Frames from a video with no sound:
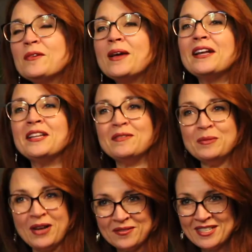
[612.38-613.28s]
We had a lovely
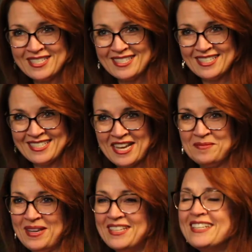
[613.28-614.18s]
breakfast that Dad
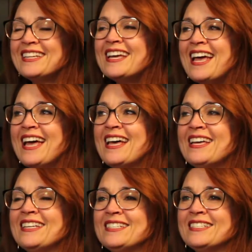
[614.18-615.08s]
made,
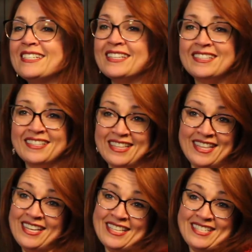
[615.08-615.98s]
and
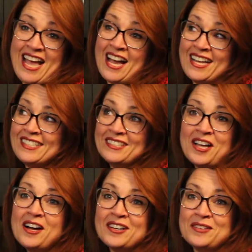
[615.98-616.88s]
I
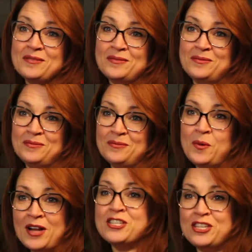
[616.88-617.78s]
love
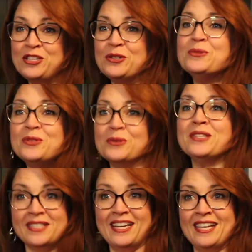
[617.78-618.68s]
watching you do
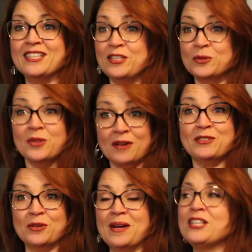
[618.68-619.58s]
the thing that you love
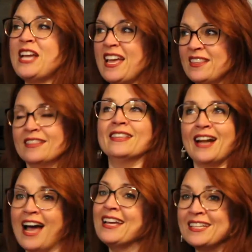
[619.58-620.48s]
so much and
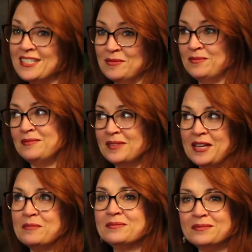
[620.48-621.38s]
that I get to
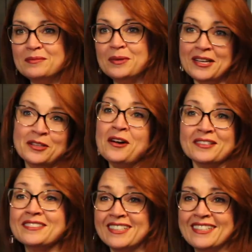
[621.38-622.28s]
like play along.
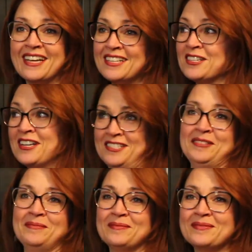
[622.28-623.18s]
Like, that's
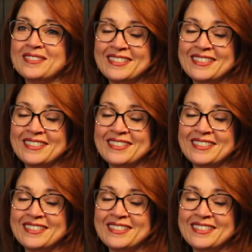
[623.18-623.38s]
awesome.